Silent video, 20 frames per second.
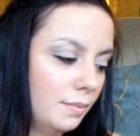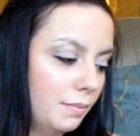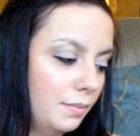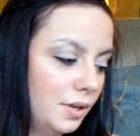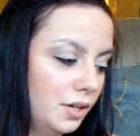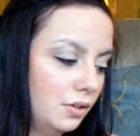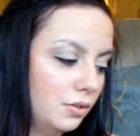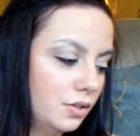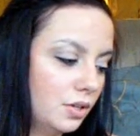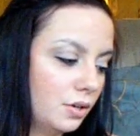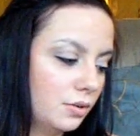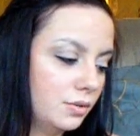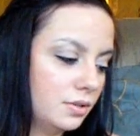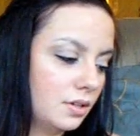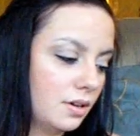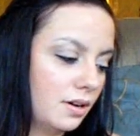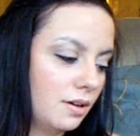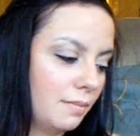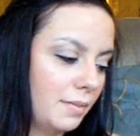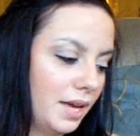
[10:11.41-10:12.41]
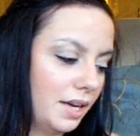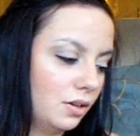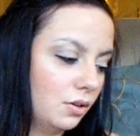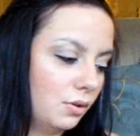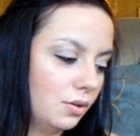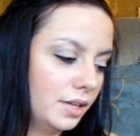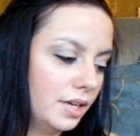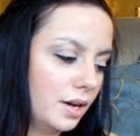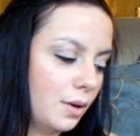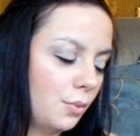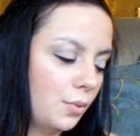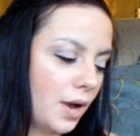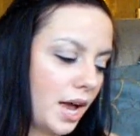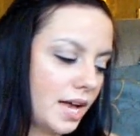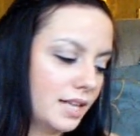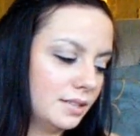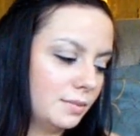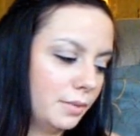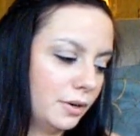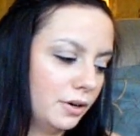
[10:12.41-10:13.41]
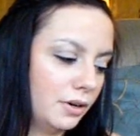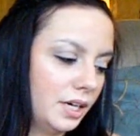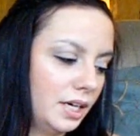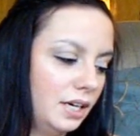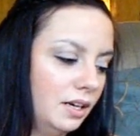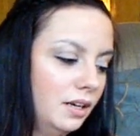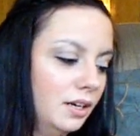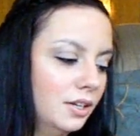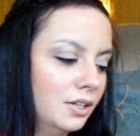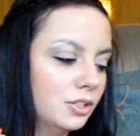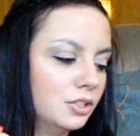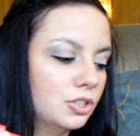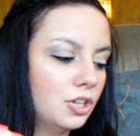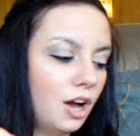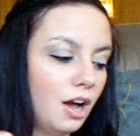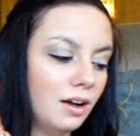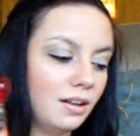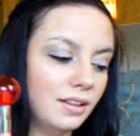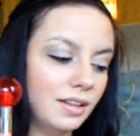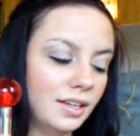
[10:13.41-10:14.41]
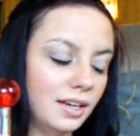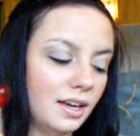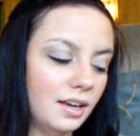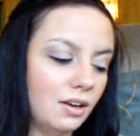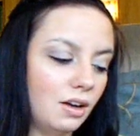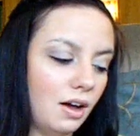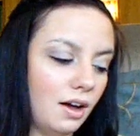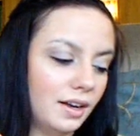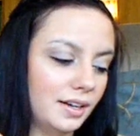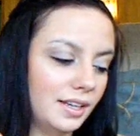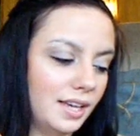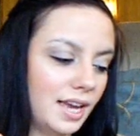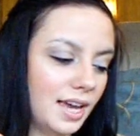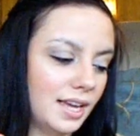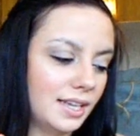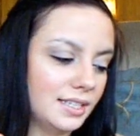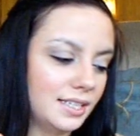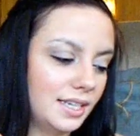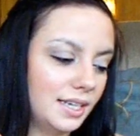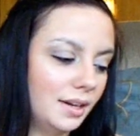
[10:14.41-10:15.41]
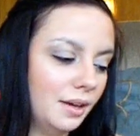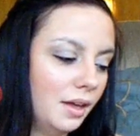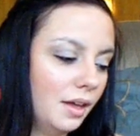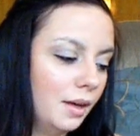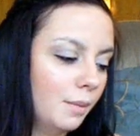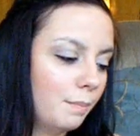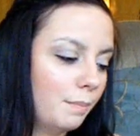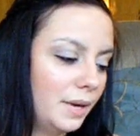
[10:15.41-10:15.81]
Middle notes are magnolia, raspberry, chocolate, and cotton candy.